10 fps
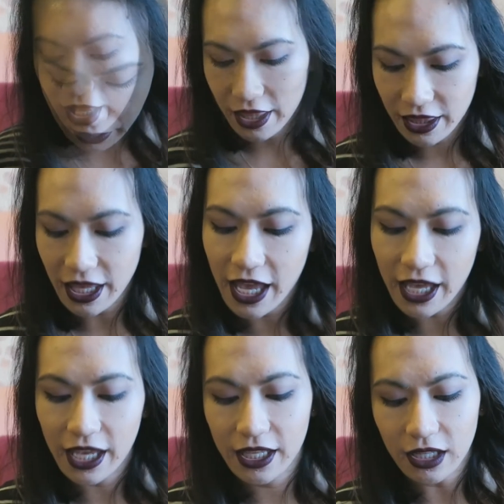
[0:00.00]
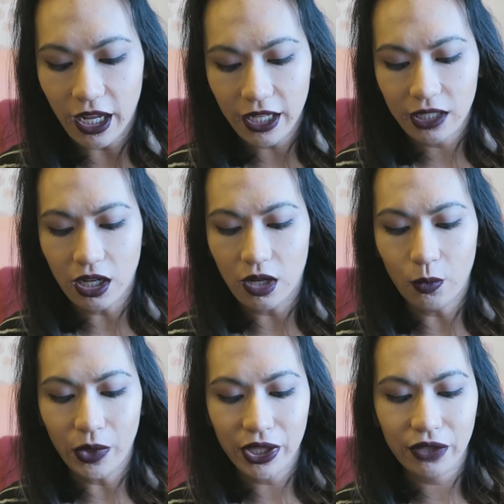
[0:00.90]
Then I got
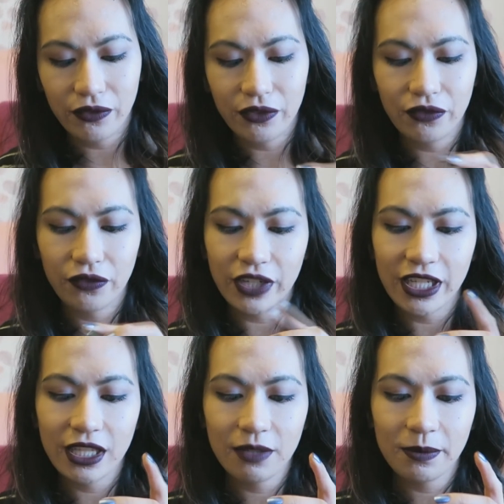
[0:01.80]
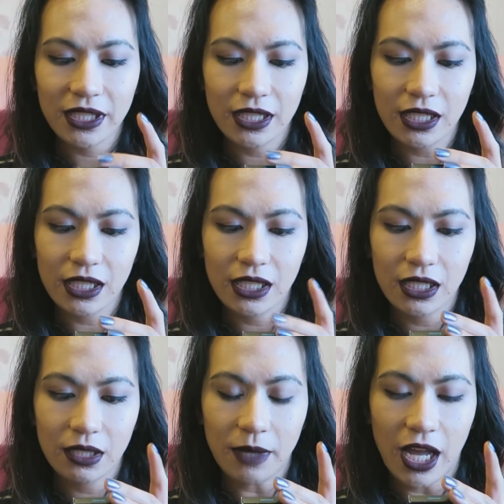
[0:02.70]
one of the Freedom
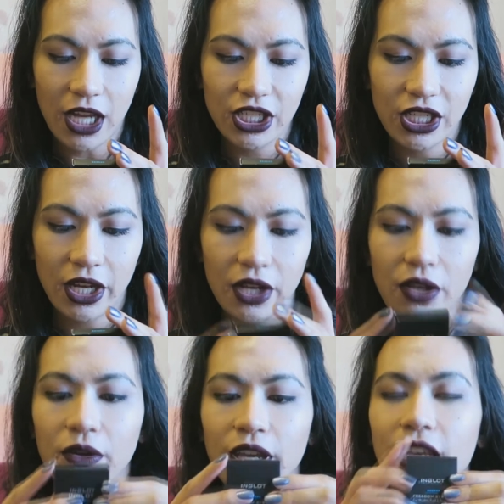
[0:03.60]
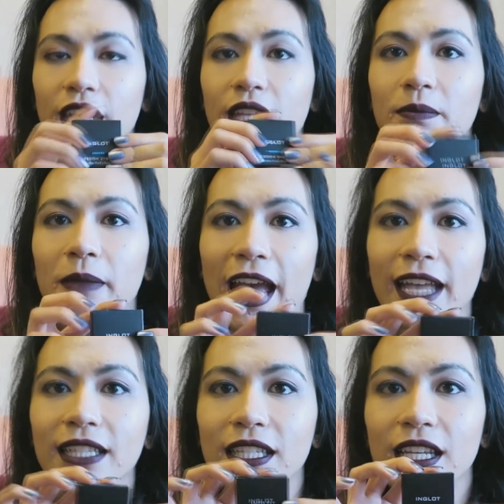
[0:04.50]
System eyeshadow in
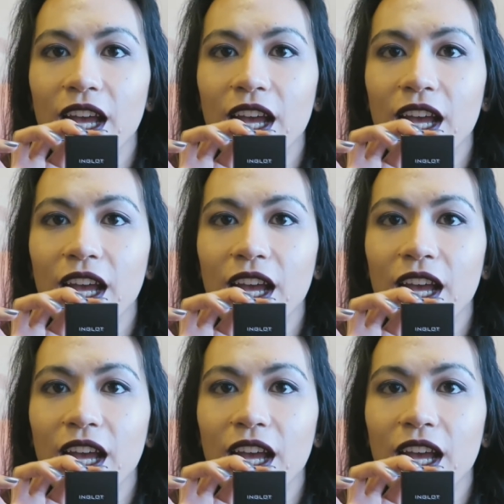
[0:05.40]
matte